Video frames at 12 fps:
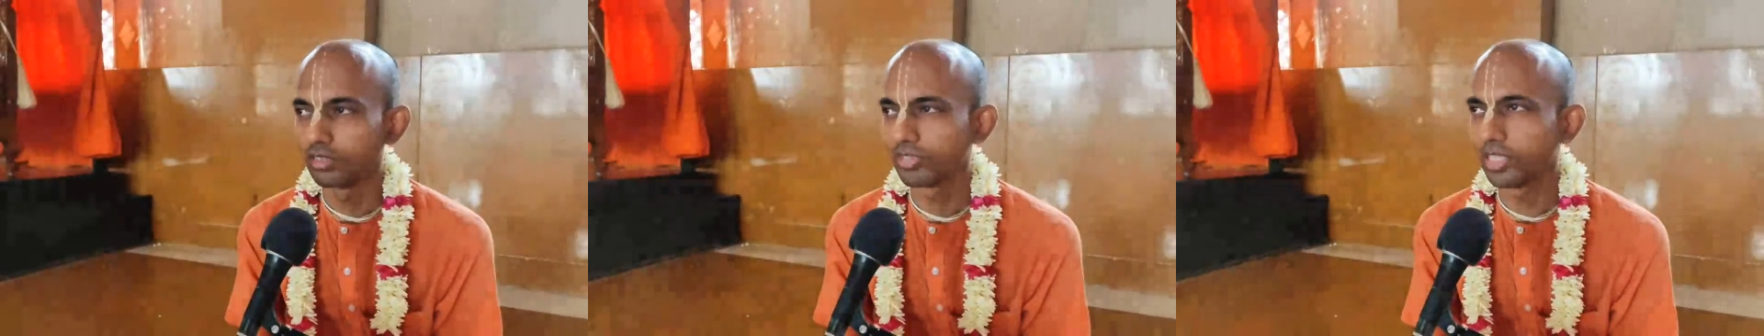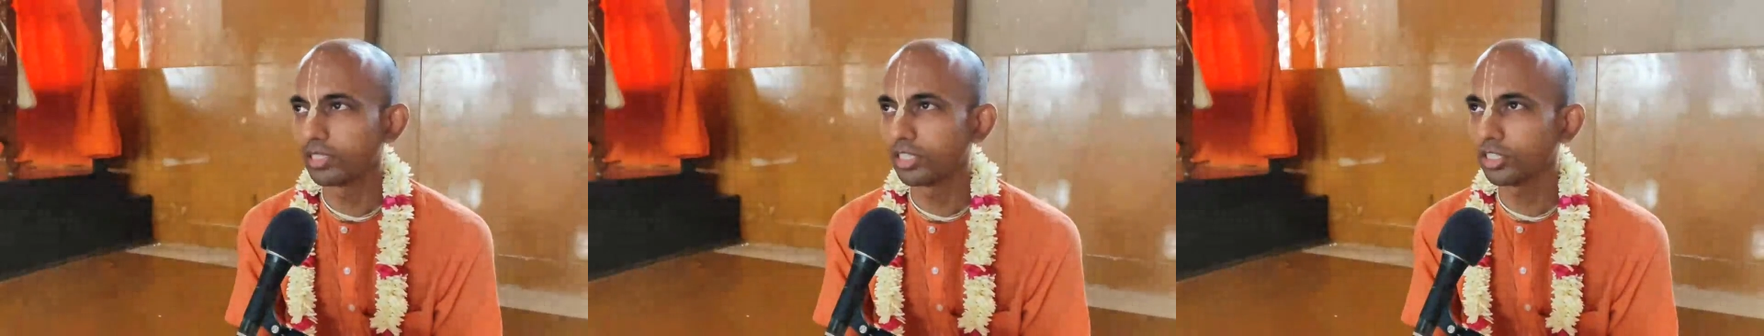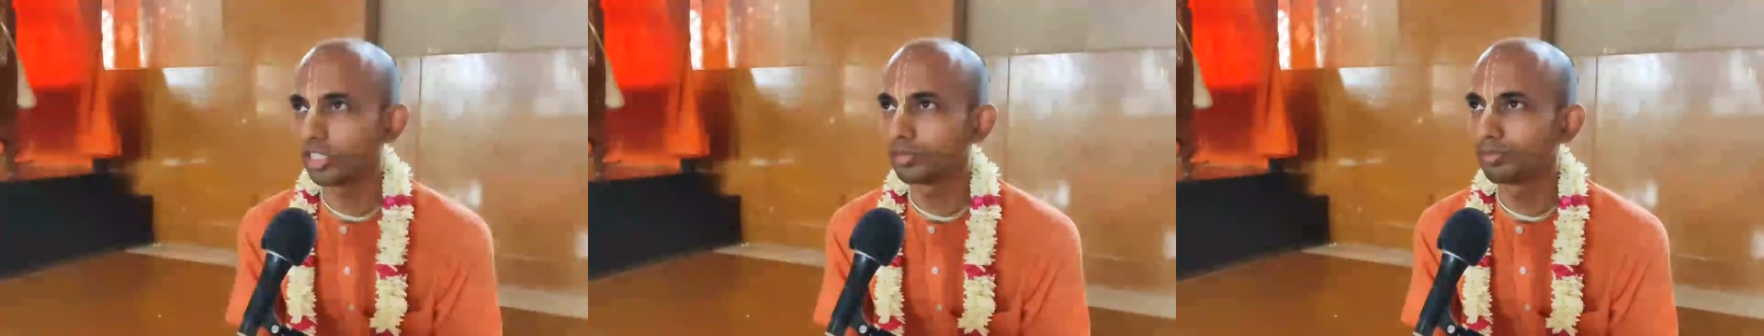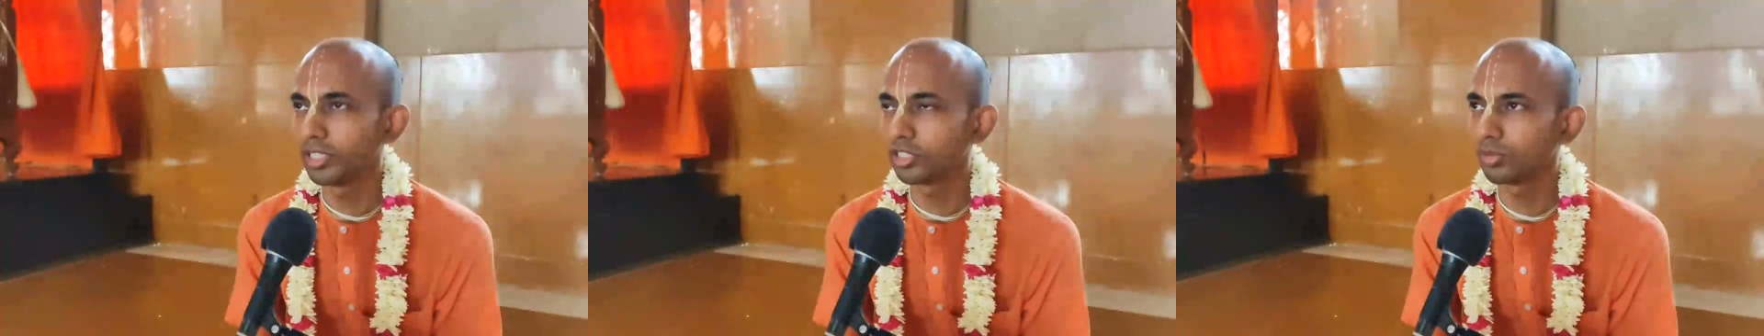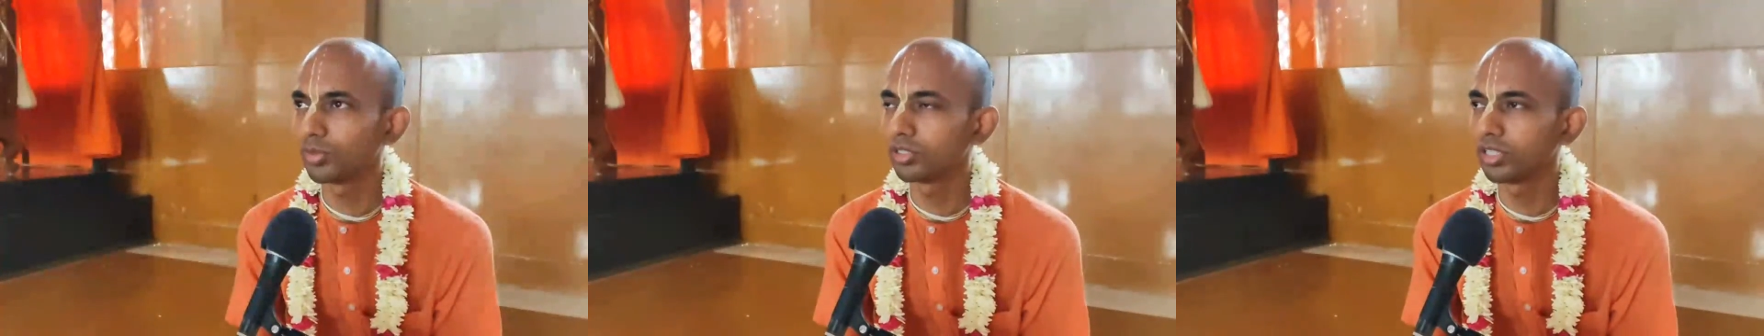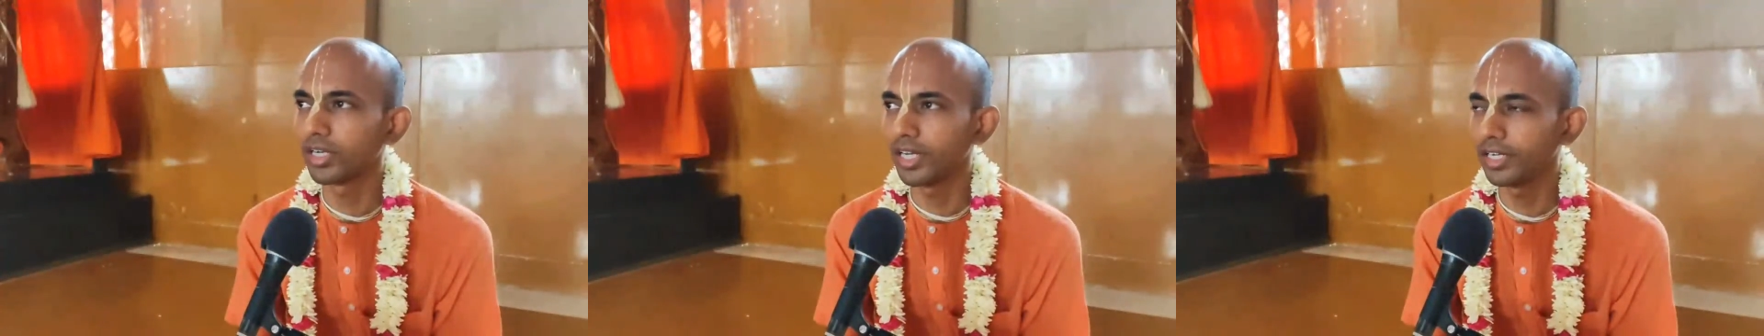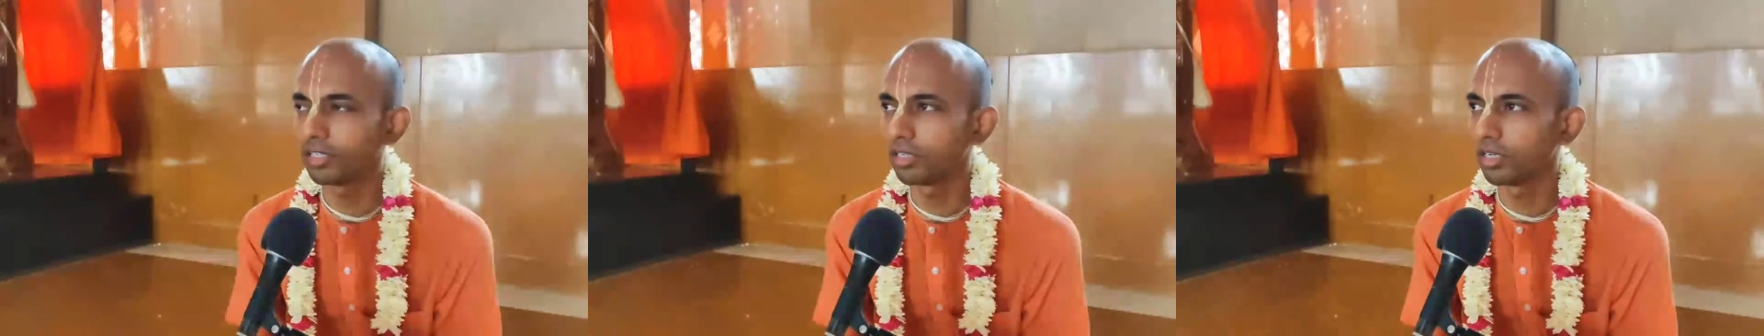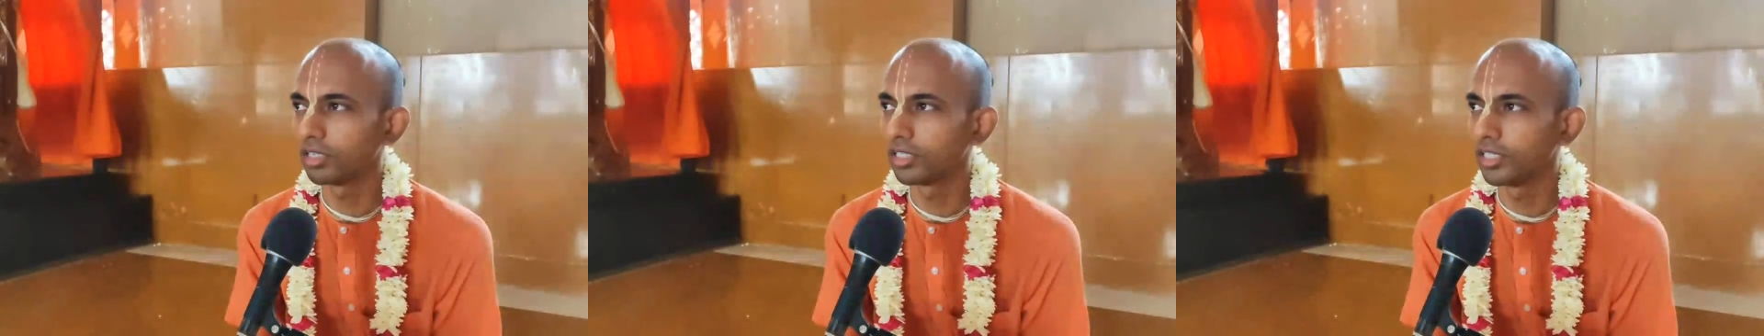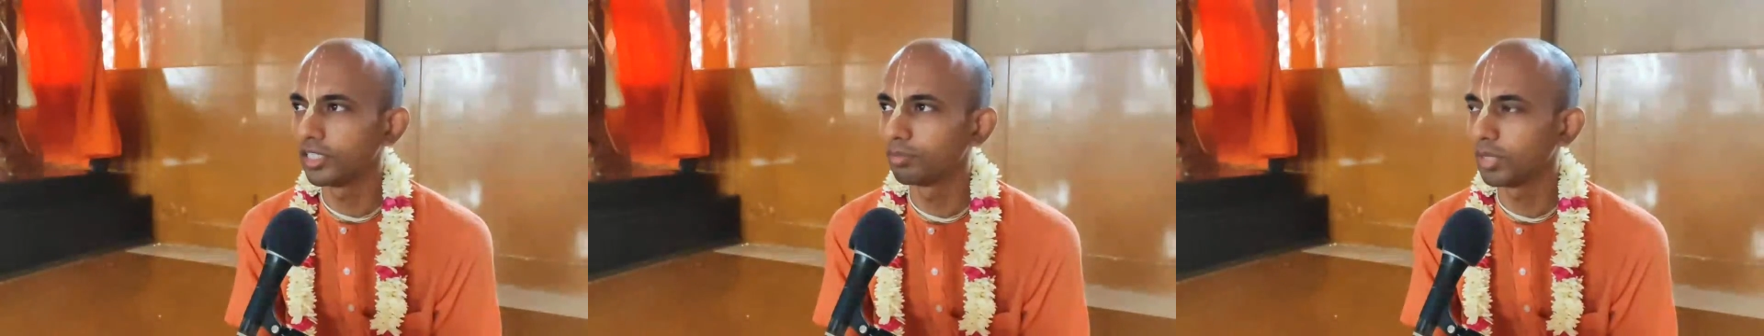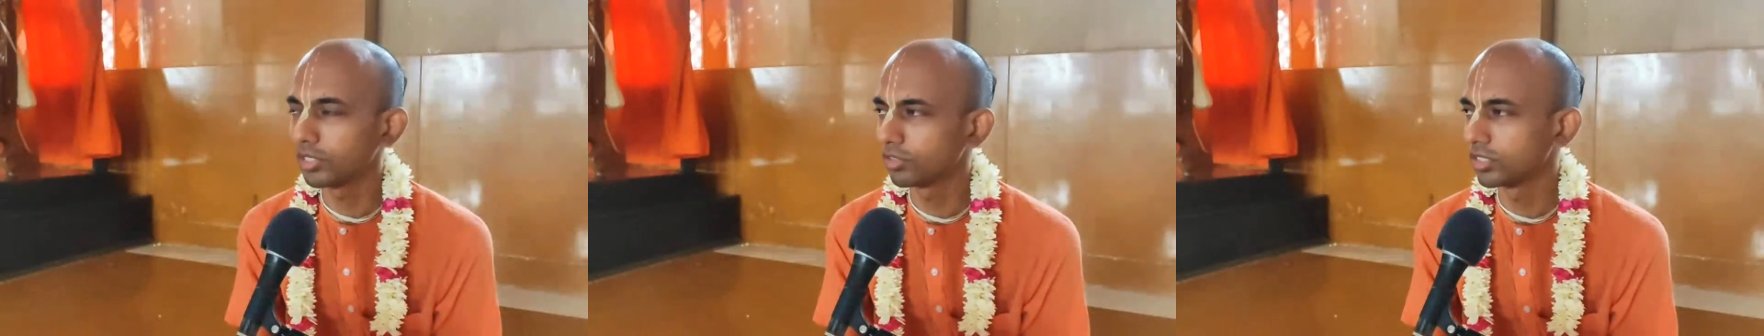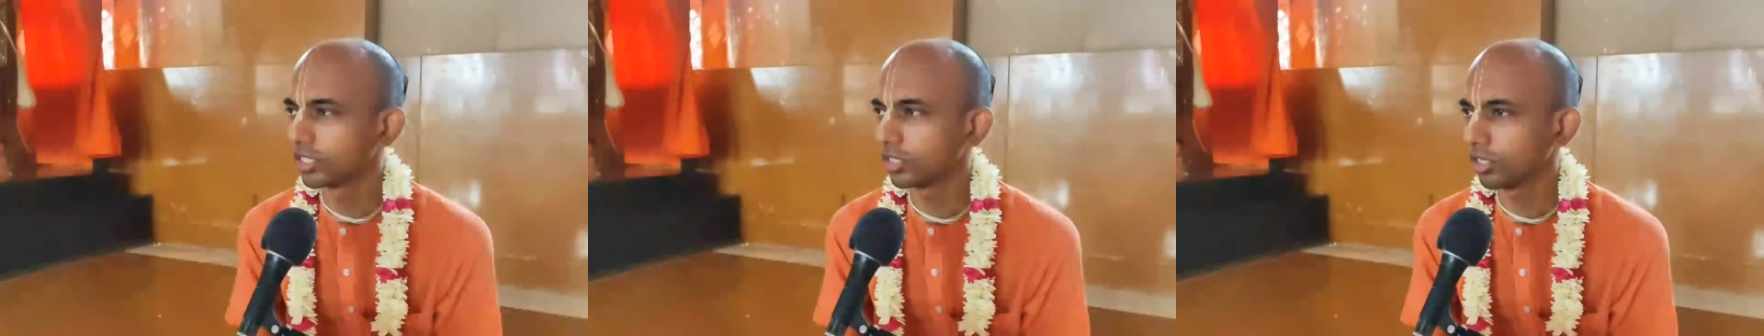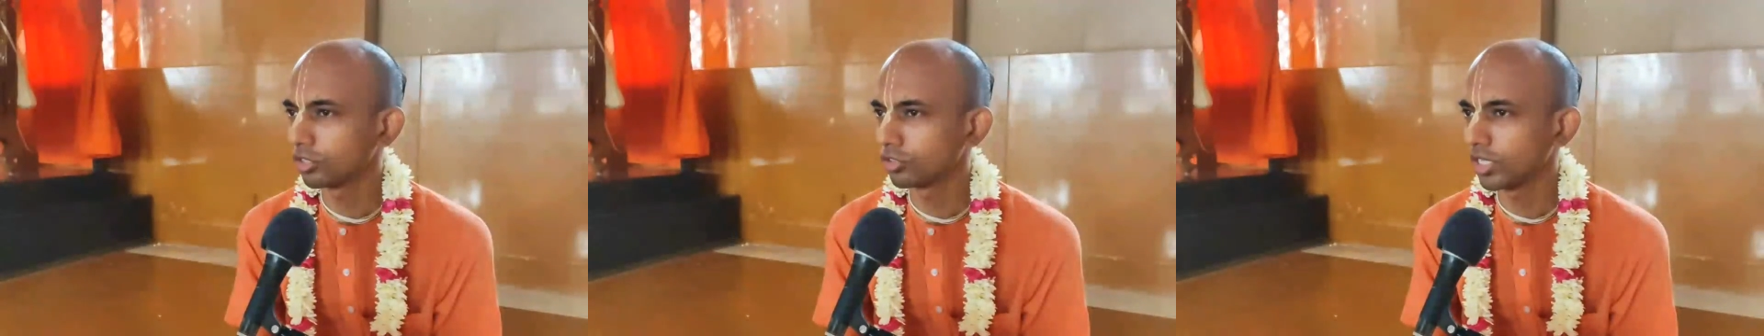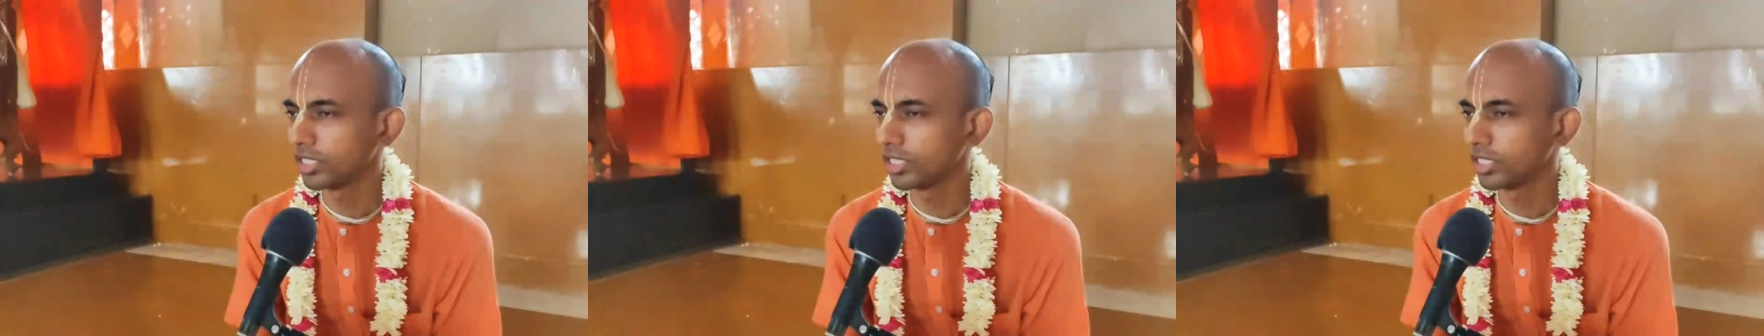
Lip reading: In fact, Krishna speaks about the right in Bhagavad Gita also,